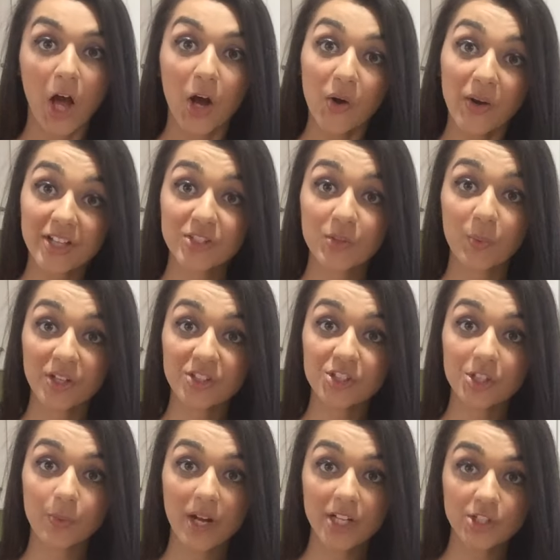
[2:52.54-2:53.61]
Okay, so
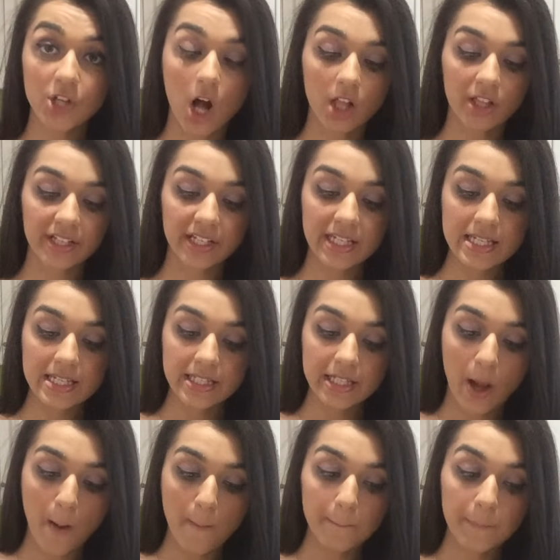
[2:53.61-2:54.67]
once your white chocolate is
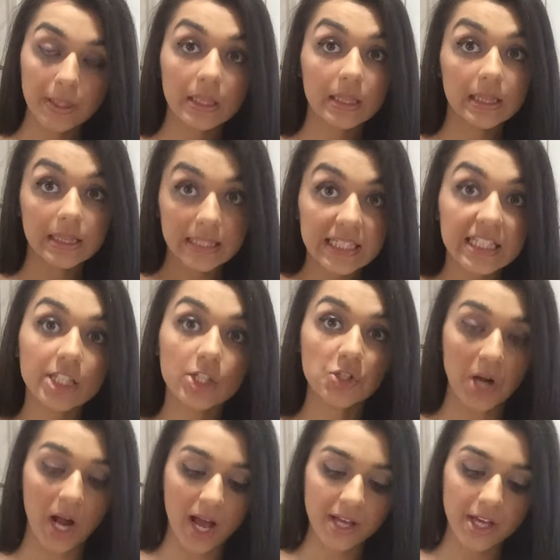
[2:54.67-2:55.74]
completely
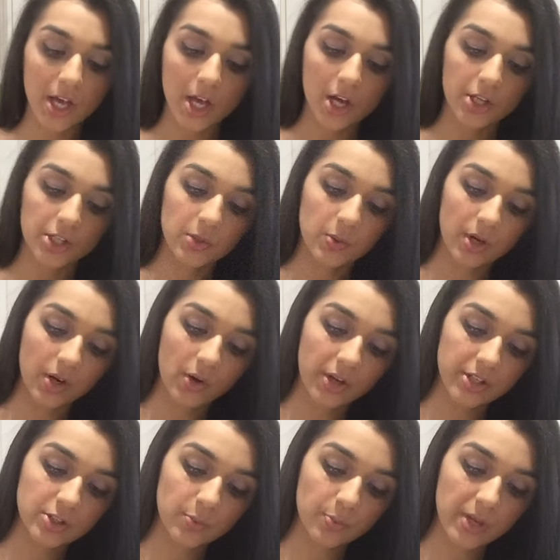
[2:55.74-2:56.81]
dry, you are
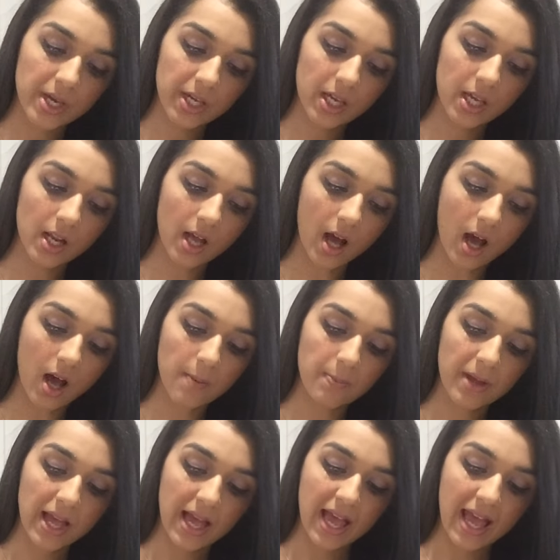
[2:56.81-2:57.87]
going to pick it
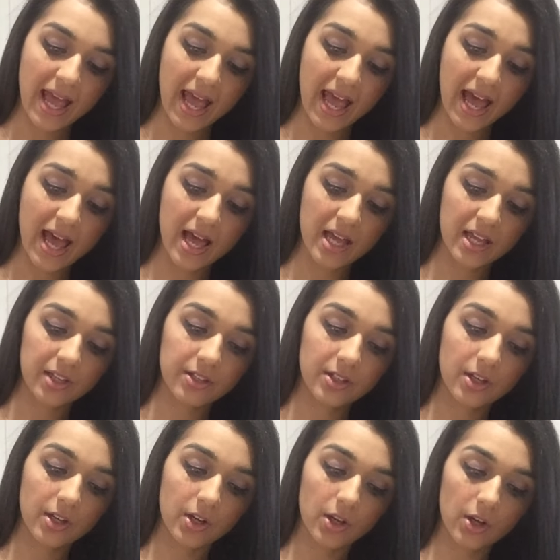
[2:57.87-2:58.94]
up
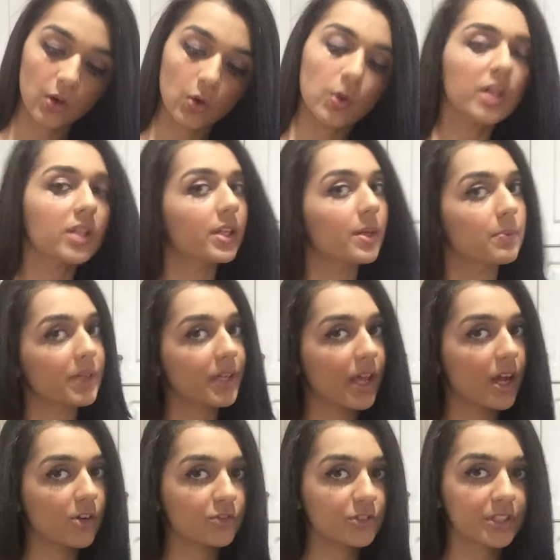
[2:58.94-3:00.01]
and quickly but
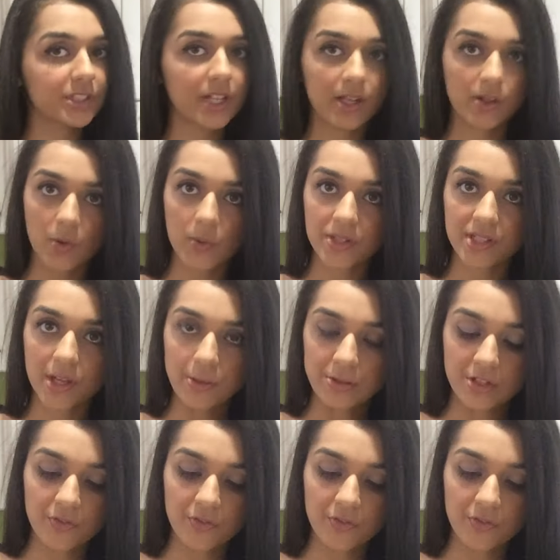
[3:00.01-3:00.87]
carefully, I know this sounds